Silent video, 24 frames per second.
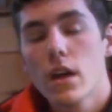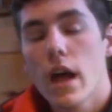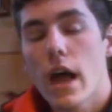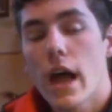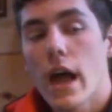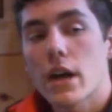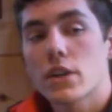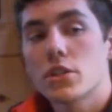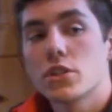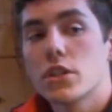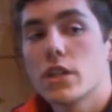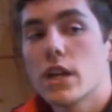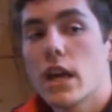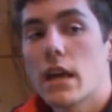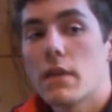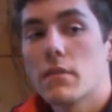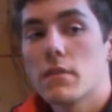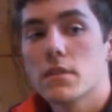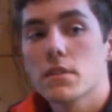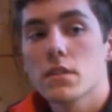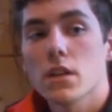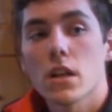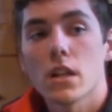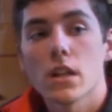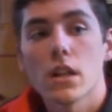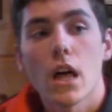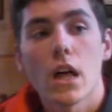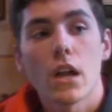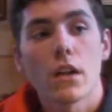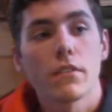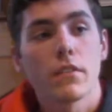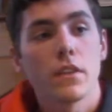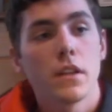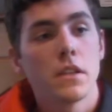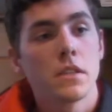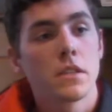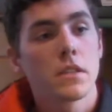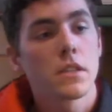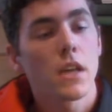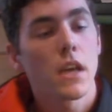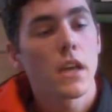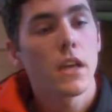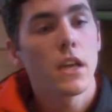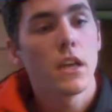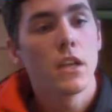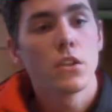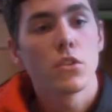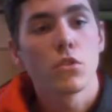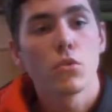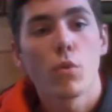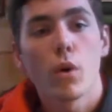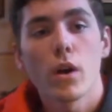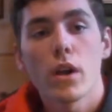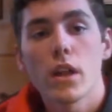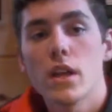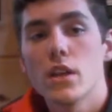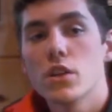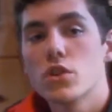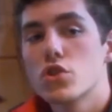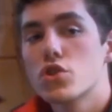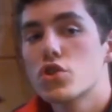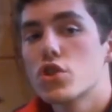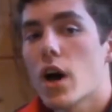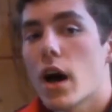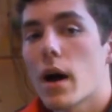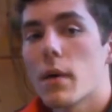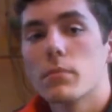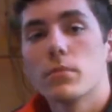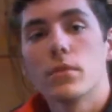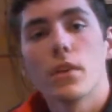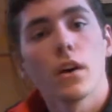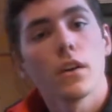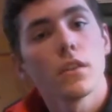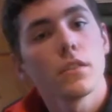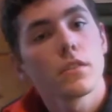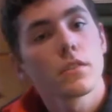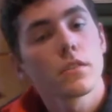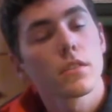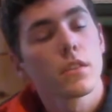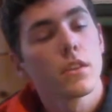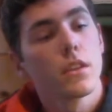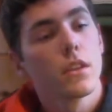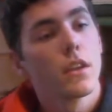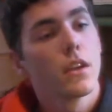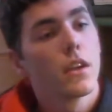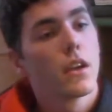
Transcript: actually gave us a lot of insight into what his job does.